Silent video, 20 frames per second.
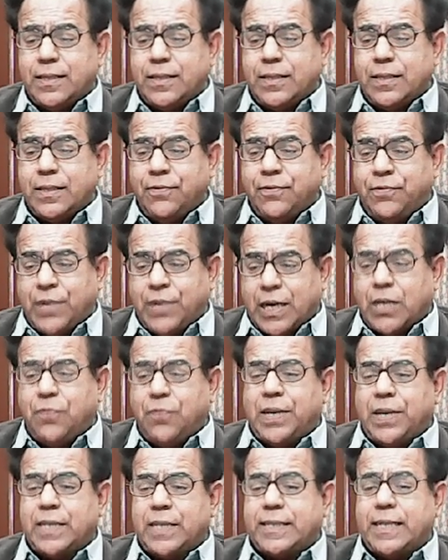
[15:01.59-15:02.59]
work
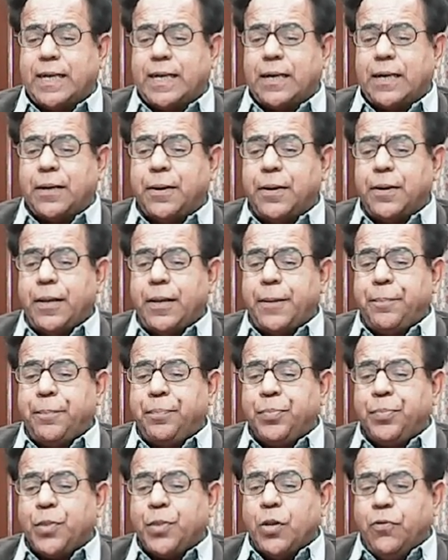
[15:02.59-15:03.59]
function
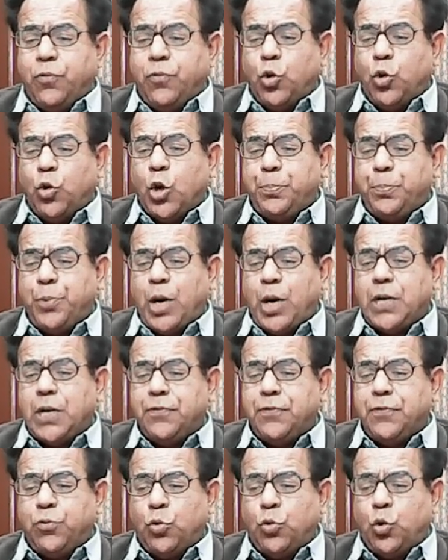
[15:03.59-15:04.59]

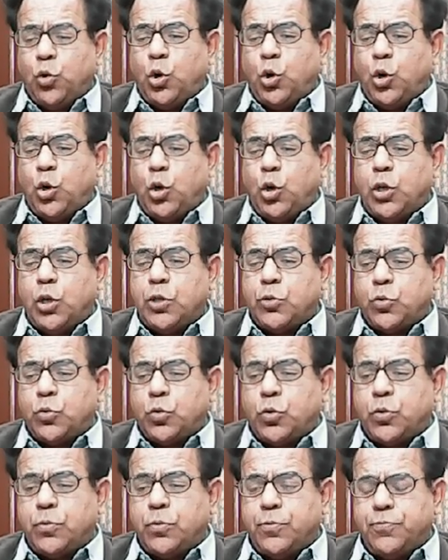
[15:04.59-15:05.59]

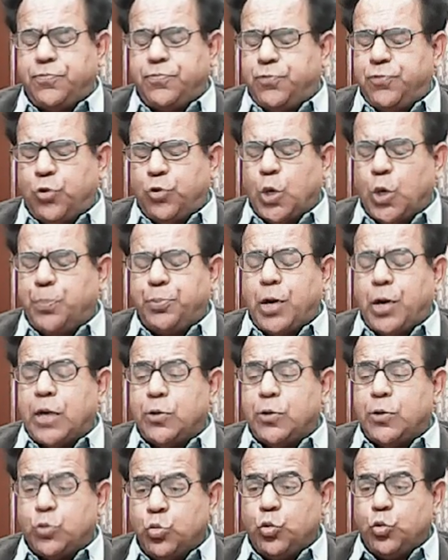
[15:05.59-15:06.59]

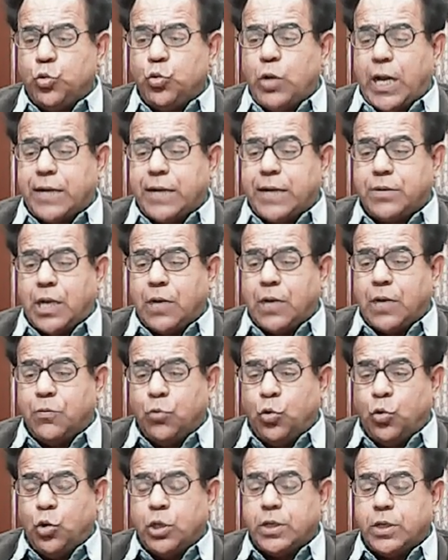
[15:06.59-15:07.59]
4.22 electron
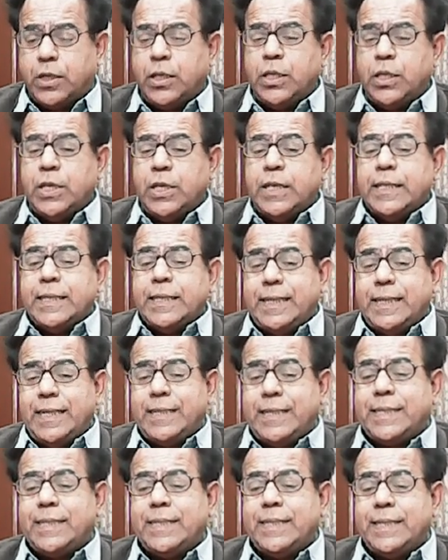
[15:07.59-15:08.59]
volt,
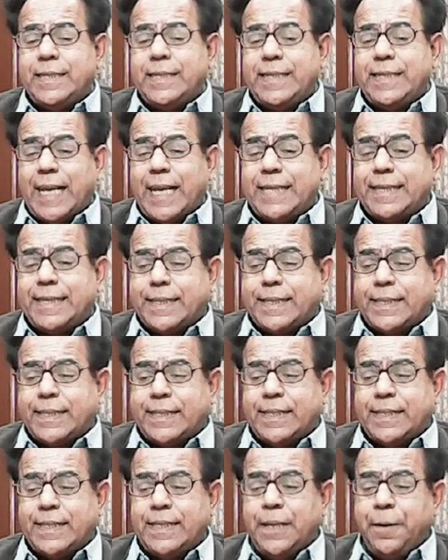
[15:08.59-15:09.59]
This suggests
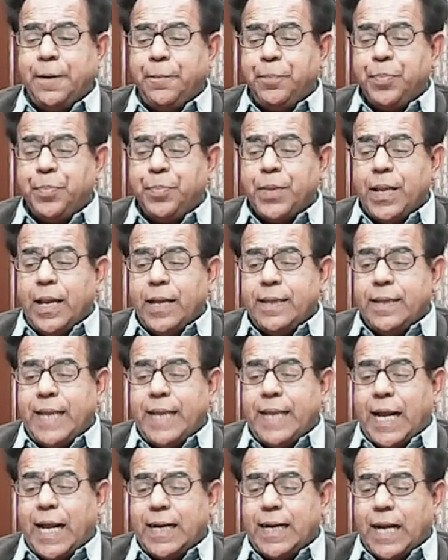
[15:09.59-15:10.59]

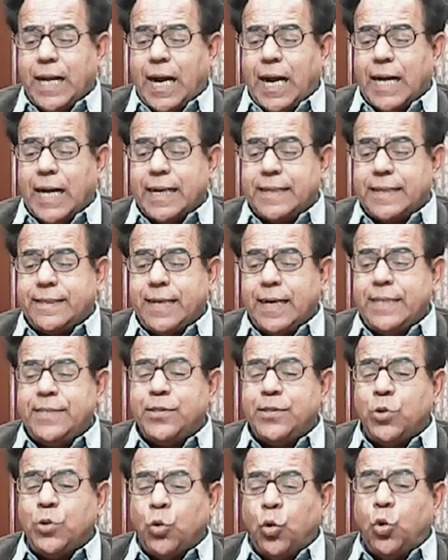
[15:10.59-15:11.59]
that answer is
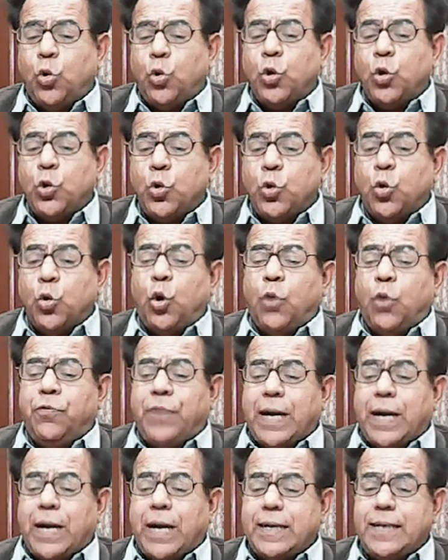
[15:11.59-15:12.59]
no. No.
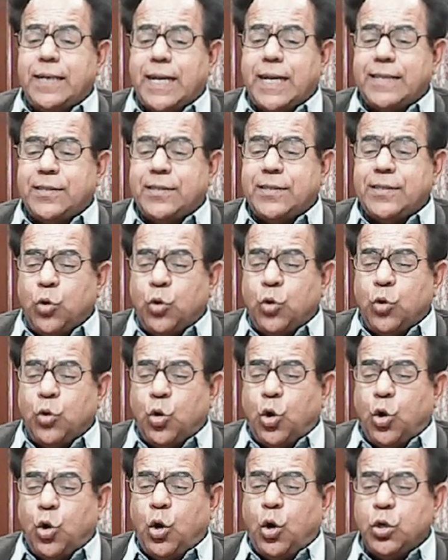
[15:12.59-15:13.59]
What does
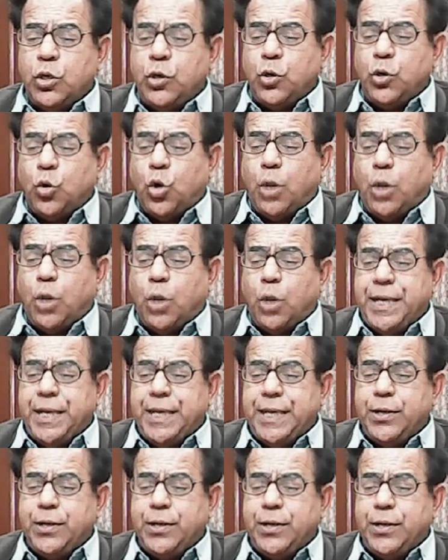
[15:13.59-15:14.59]
no
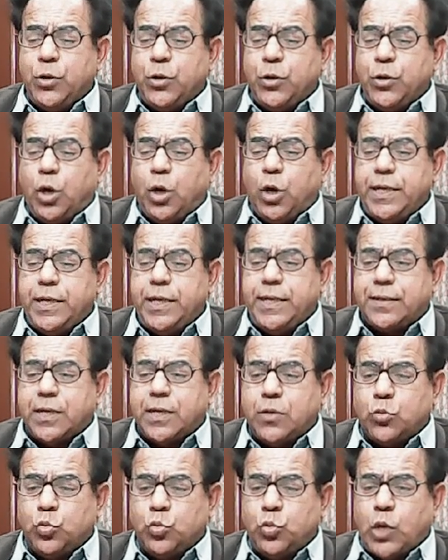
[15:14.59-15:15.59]
mean? No, in
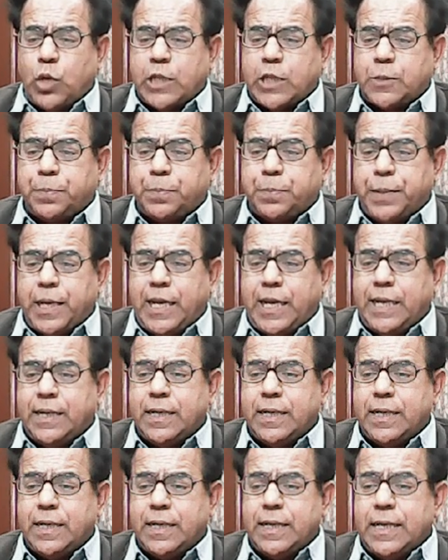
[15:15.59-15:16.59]
order to explain
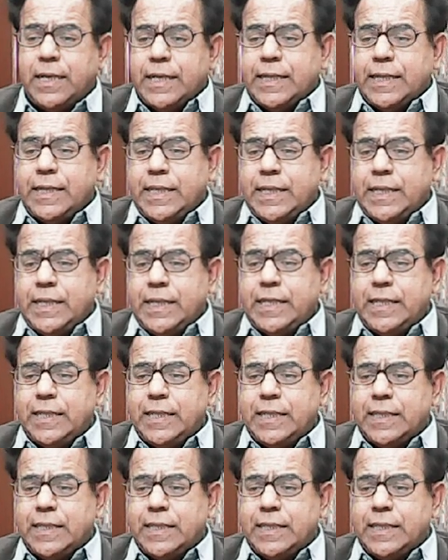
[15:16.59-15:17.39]
the